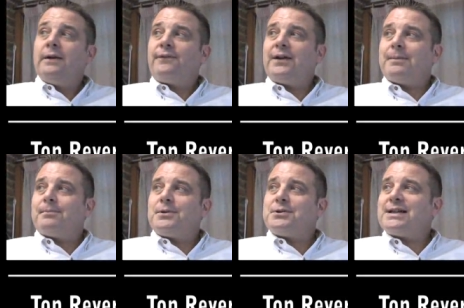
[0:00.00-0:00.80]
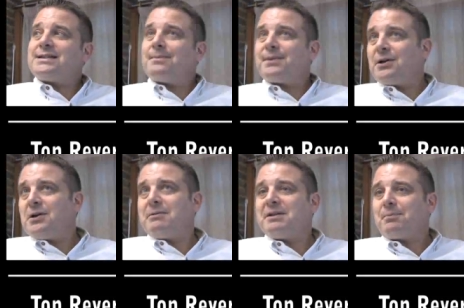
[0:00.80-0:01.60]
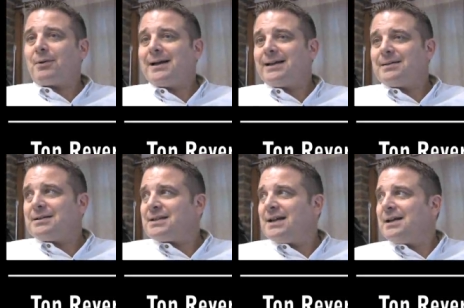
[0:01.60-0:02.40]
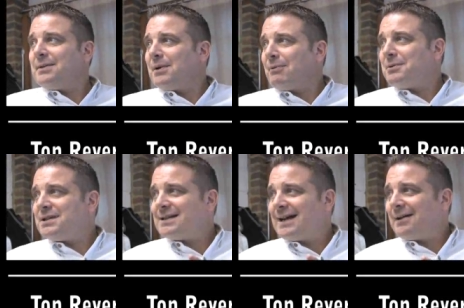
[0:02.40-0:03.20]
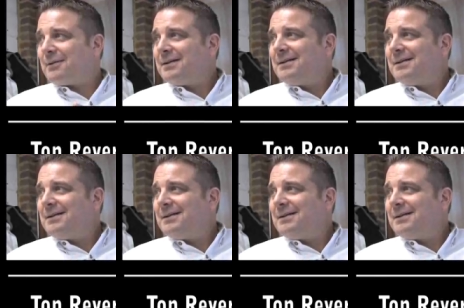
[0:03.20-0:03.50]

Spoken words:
Philip, you said something earlier in the break in tea, and we wrote it down,